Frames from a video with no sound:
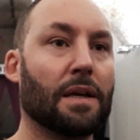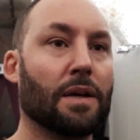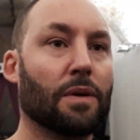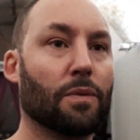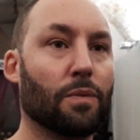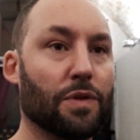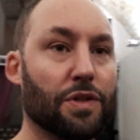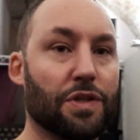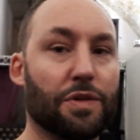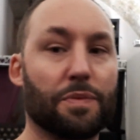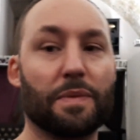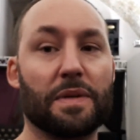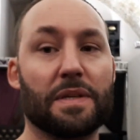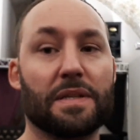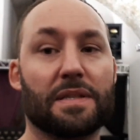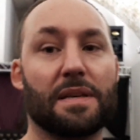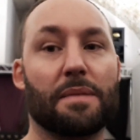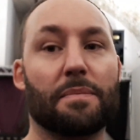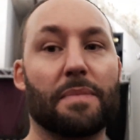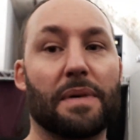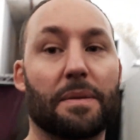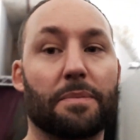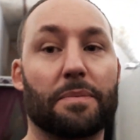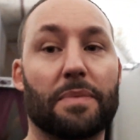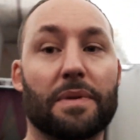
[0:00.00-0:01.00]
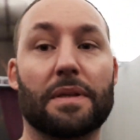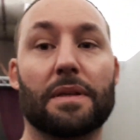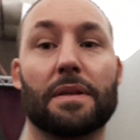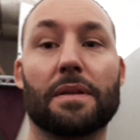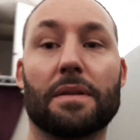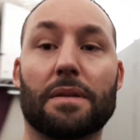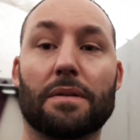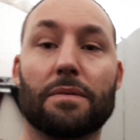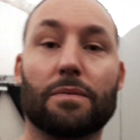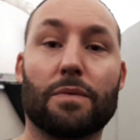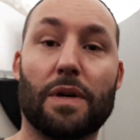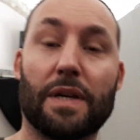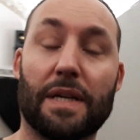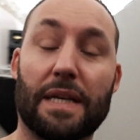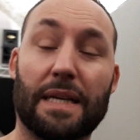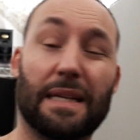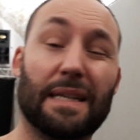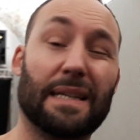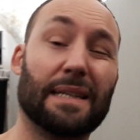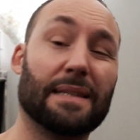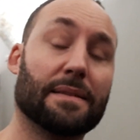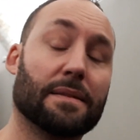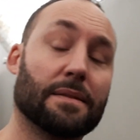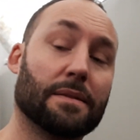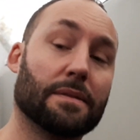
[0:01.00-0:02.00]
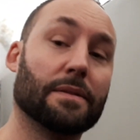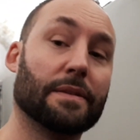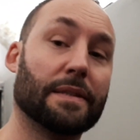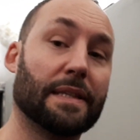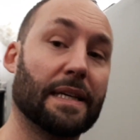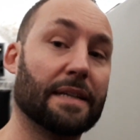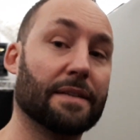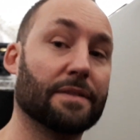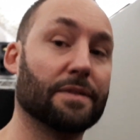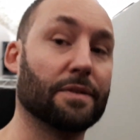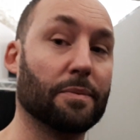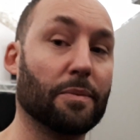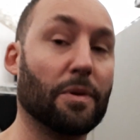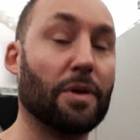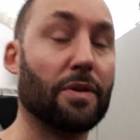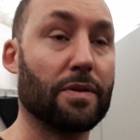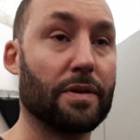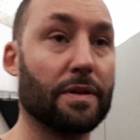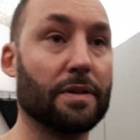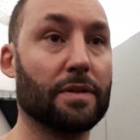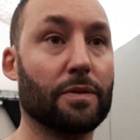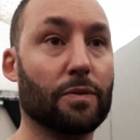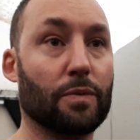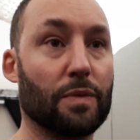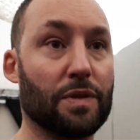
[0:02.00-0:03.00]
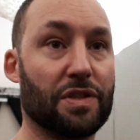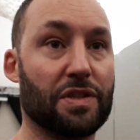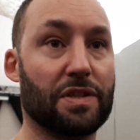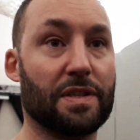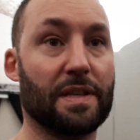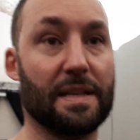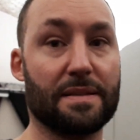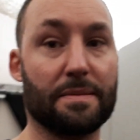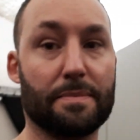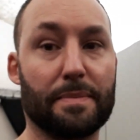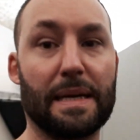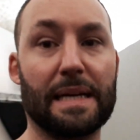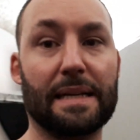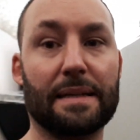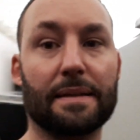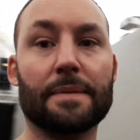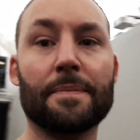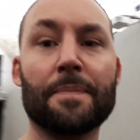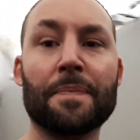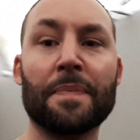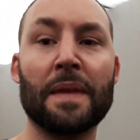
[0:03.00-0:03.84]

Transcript: which means I might be working late today and tomorrow, which doesn't matter.